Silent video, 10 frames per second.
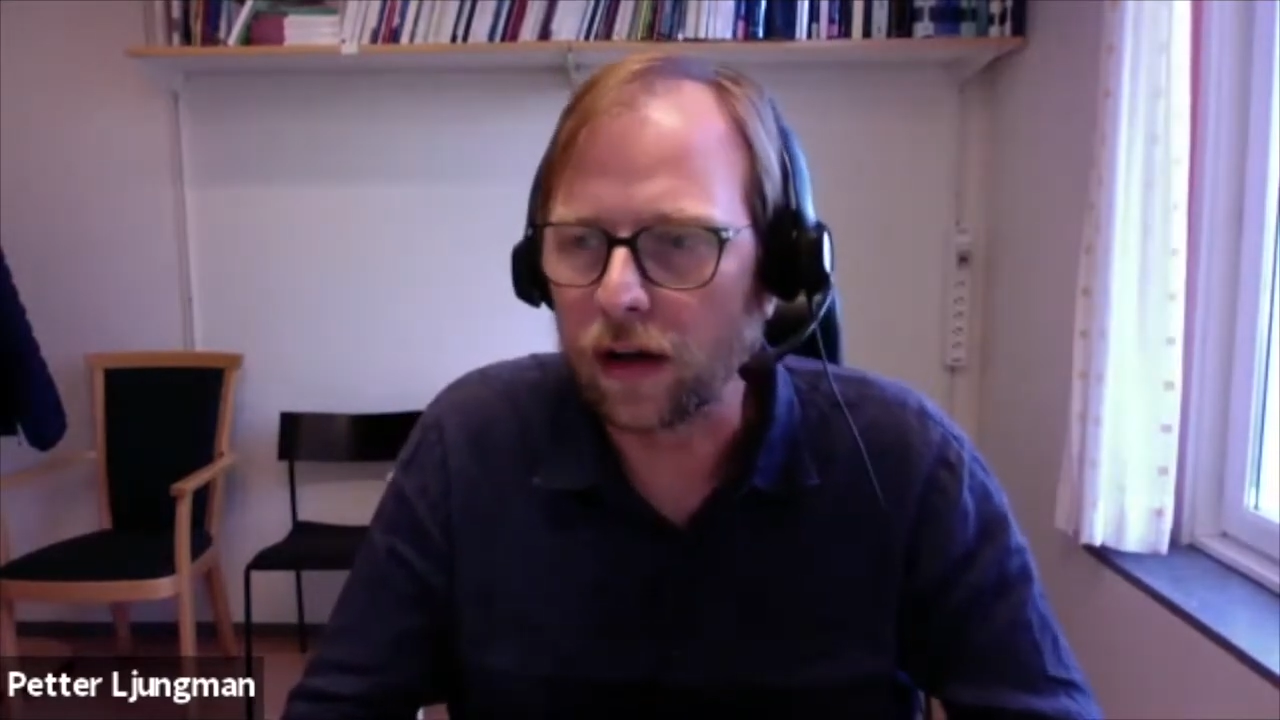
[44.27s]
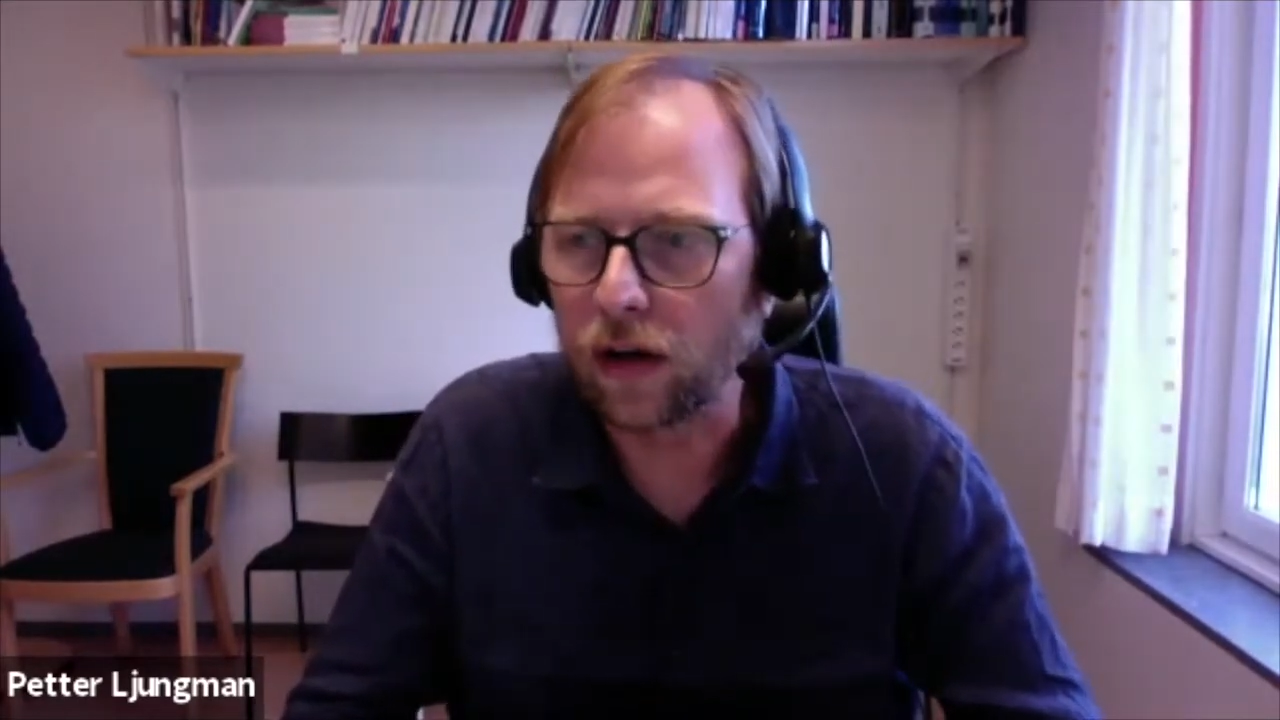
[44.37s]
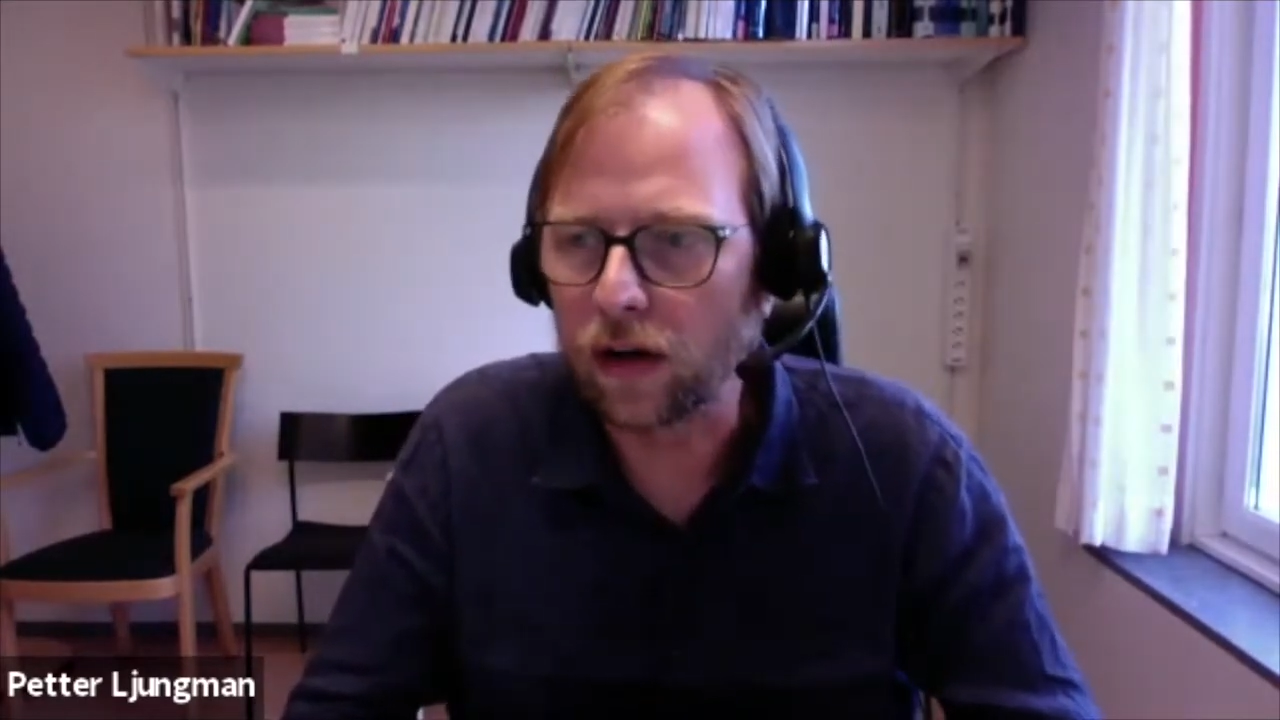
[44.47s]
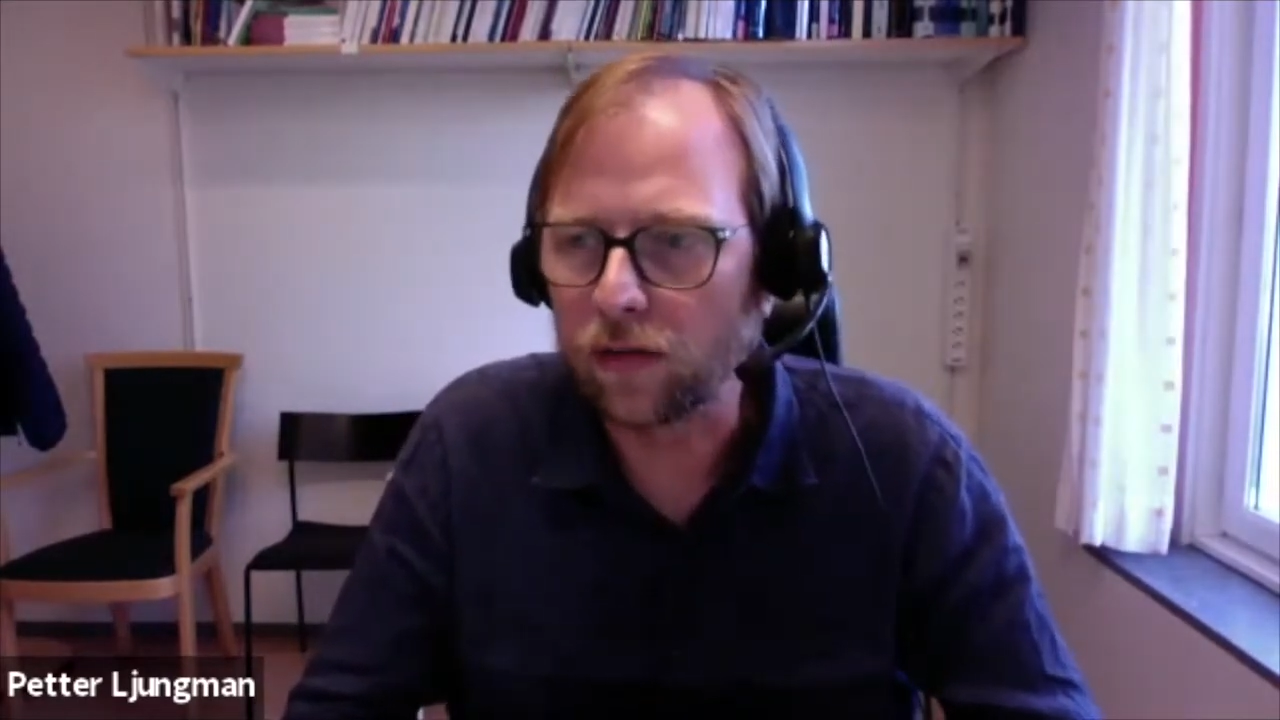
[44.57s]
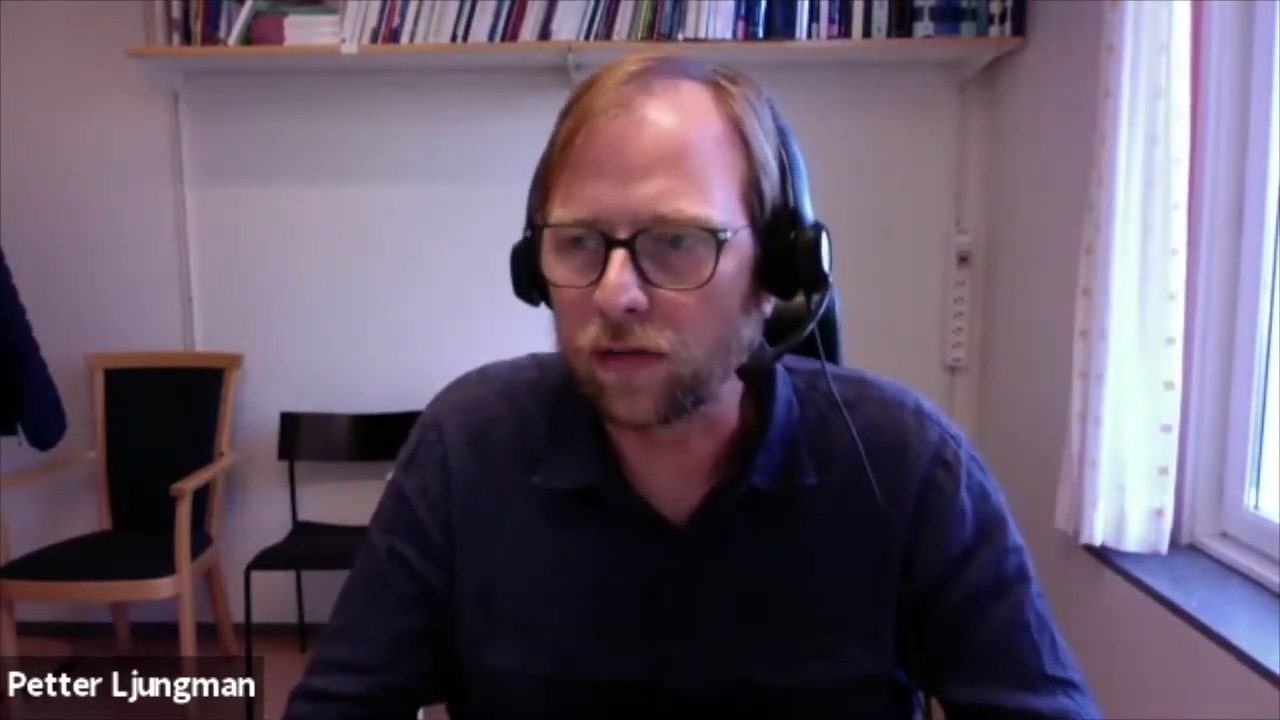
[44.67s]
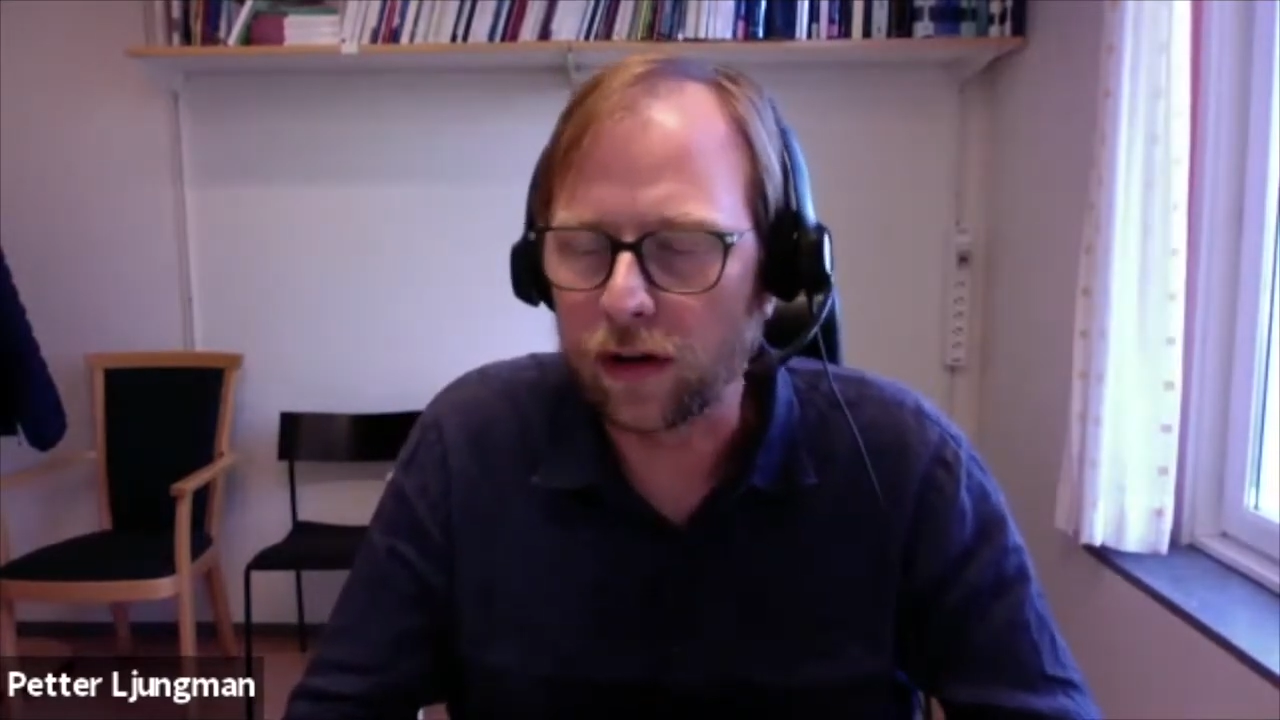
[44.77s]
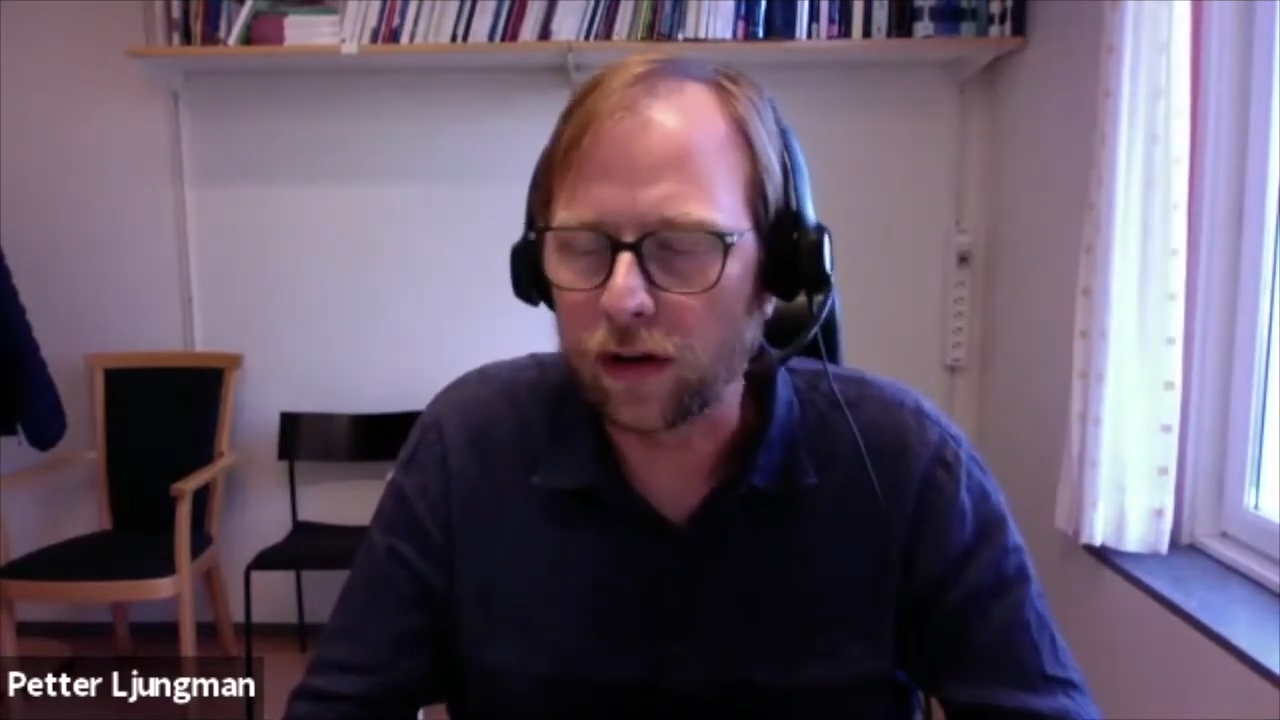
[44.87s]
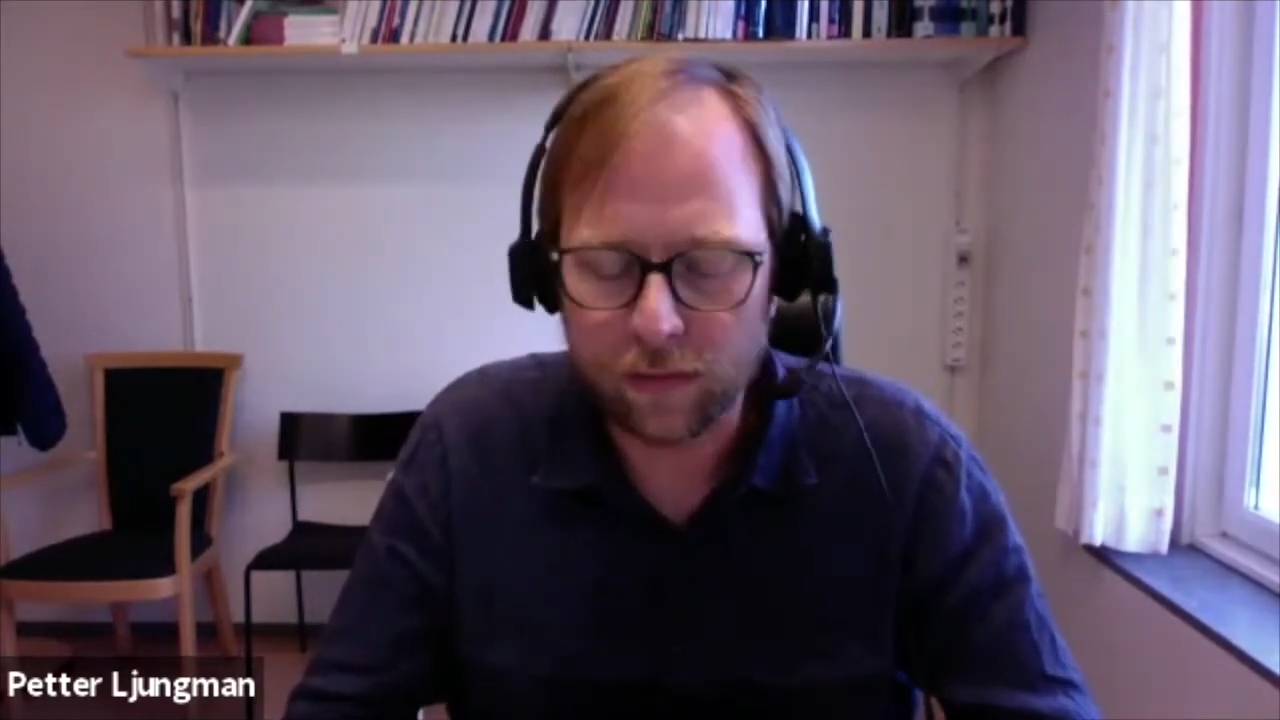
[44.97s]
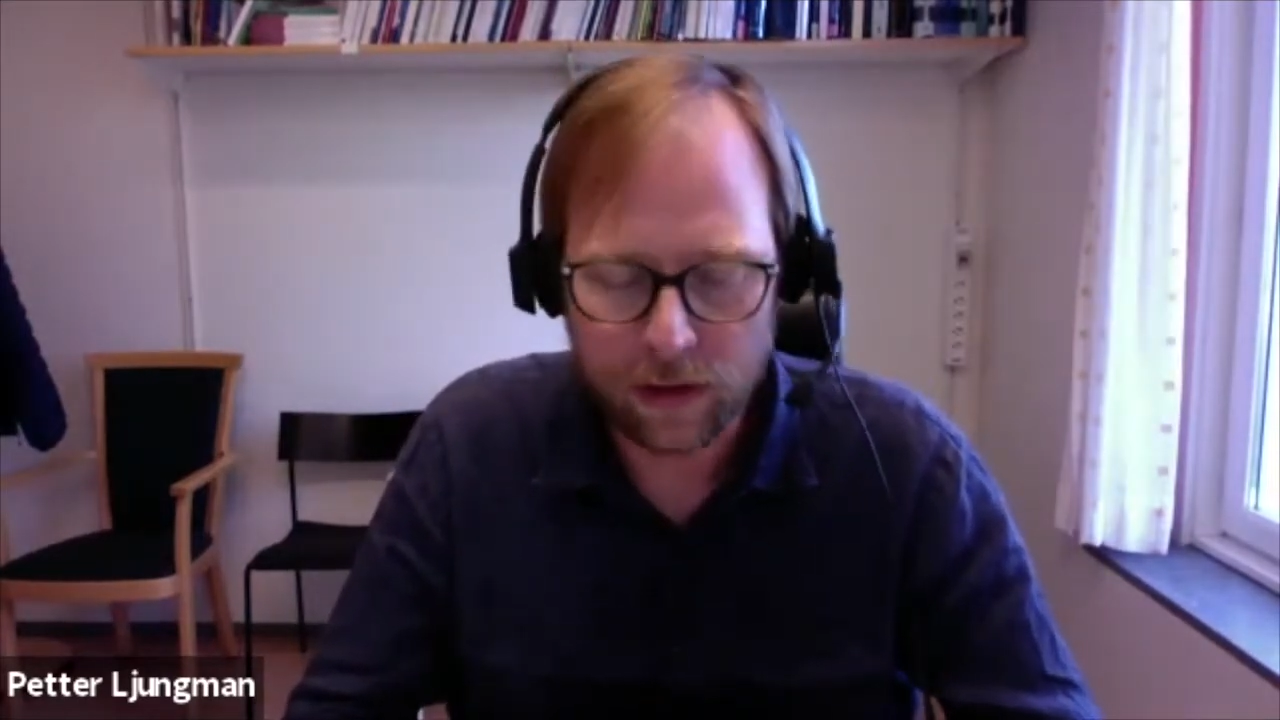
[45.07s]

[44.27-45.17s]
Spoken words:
lot of